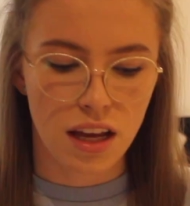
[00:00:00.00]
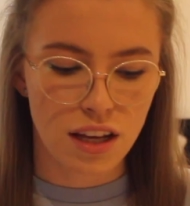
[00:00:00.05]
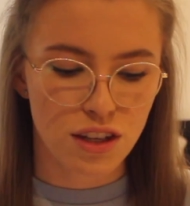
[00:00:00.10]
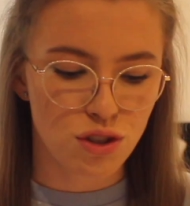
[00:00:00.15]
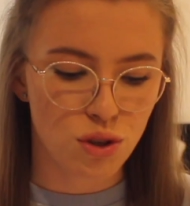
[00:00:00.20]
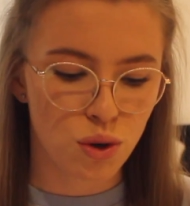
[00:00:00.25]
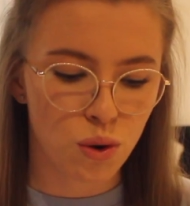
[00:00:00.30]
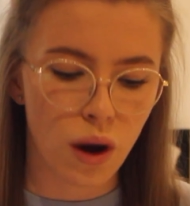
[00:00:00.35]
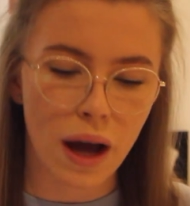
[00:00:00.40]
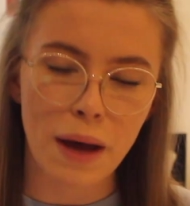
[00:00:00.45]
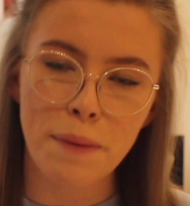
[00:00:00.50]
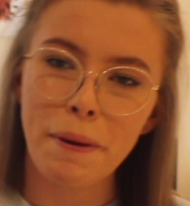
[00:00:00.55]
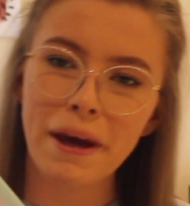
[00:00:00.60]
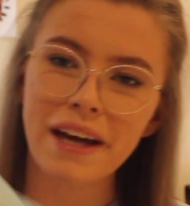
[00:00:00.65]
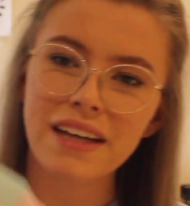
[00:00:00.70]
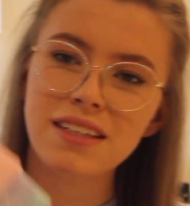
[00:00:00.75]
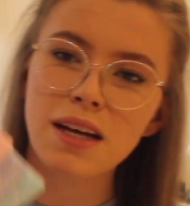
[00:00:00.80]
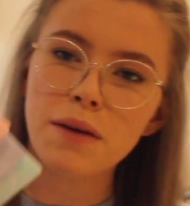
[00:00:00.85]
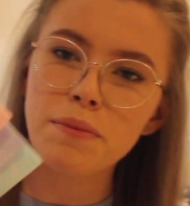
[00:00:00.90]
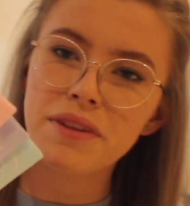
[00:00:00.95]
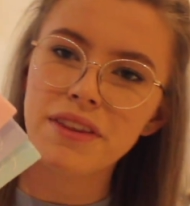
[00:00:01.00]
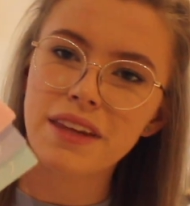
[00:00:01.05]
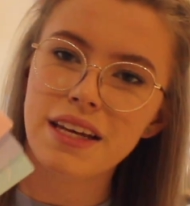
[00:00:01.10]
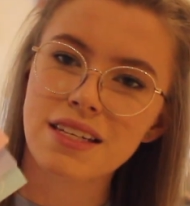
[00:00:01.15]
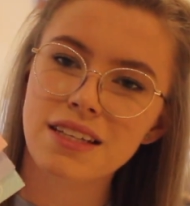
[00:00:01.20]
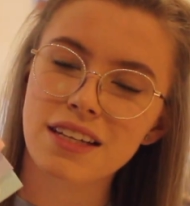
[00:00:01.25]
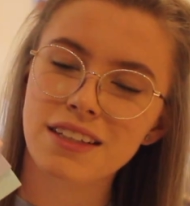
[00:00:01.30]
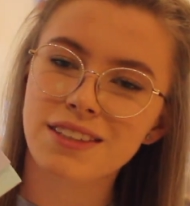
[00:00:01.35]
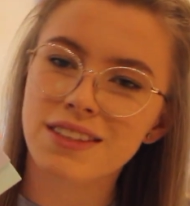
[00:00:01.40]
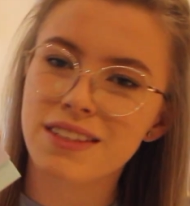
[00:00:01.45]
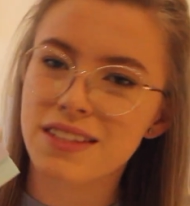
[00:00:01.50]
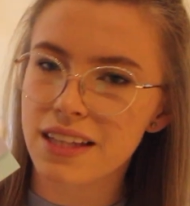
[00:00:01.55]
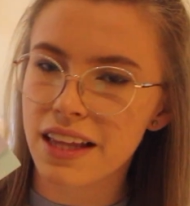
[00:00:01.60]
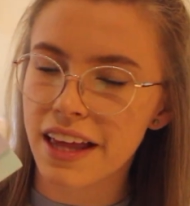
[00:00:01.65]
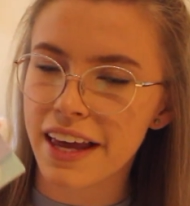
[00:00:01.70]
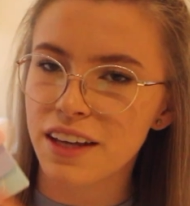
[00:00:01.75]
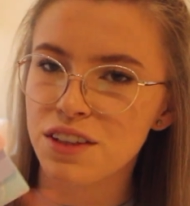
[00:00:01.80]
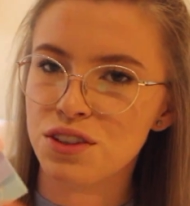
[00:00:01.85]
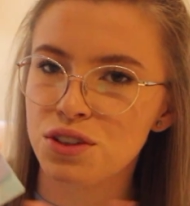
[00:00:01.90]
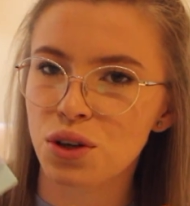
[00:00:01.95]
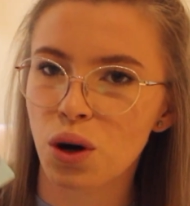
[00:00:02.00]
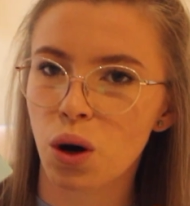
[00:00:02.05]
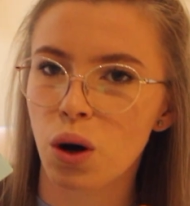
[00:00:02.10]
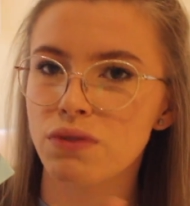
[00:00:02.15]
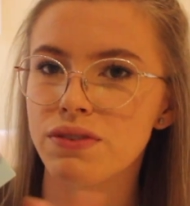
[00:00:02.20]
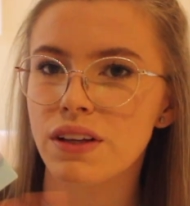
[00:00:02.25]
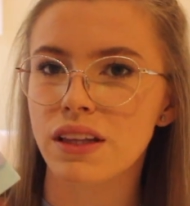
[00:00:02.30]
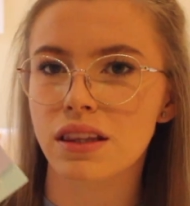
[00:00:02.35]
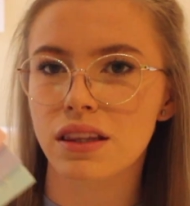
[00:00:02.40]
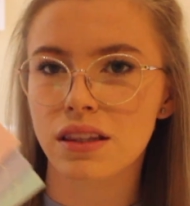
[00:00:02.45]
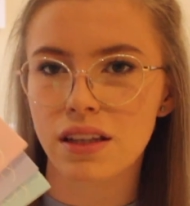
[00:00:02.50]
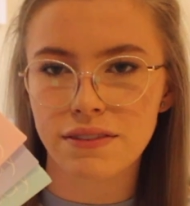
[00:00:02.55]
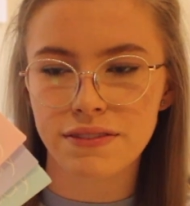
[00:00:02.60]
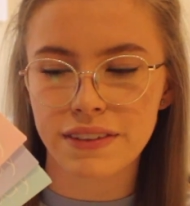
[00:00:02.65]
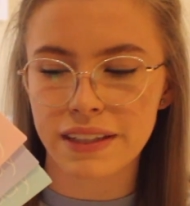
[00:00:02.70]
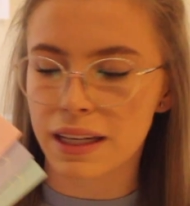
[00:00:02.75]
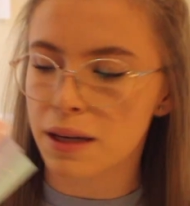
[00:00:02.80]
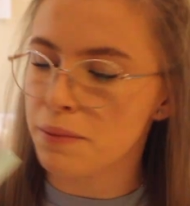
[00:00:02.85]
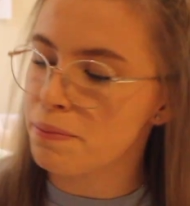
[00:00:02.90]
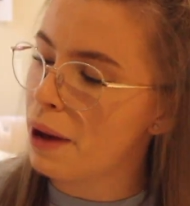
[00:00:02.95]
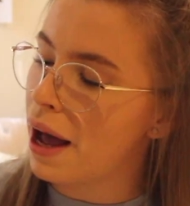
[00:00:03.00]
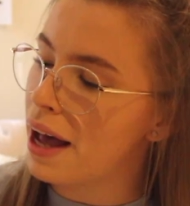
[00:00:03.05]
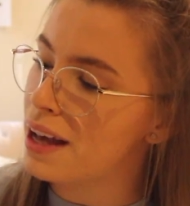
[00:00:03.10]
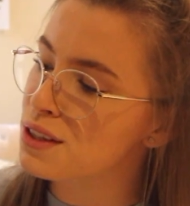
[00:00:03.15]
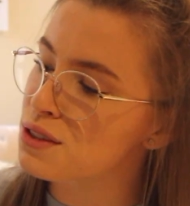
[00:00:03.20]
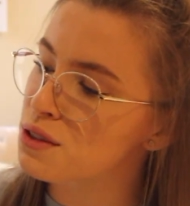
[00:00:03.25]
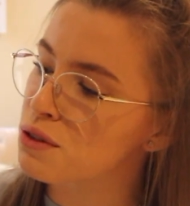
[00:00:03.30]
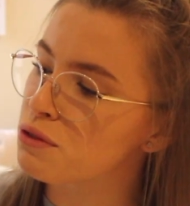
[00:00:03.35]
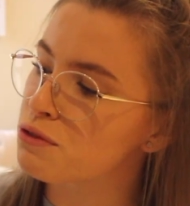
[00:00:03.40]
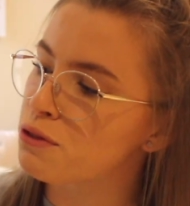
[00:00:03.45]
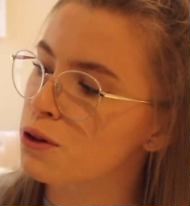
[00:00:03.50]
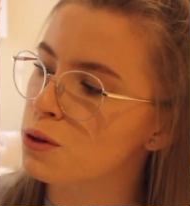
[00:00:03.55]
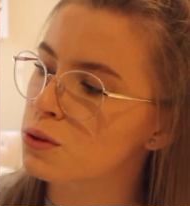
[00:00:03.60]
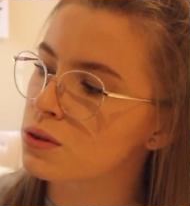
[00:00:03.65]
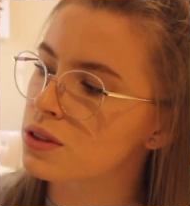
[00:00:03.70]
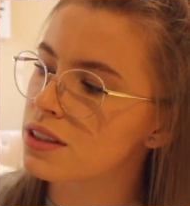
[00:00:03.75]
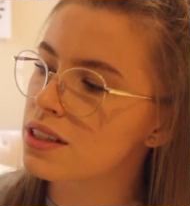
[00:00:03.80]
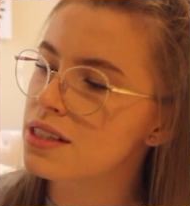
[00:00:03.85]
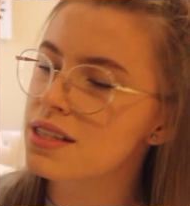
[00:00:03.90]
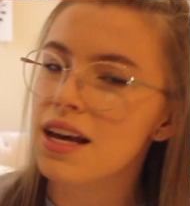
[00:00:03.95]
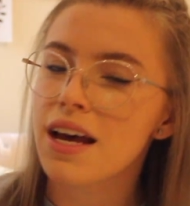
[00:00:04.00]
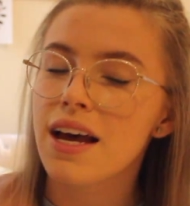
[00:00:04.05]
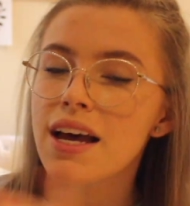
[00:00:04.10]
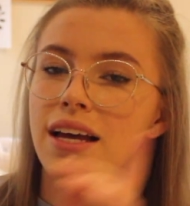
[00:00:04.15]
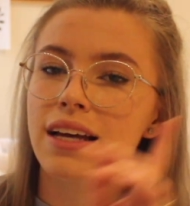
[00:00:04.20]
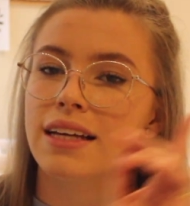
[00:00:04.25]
So I picked up this little selection of lovely pastel folders.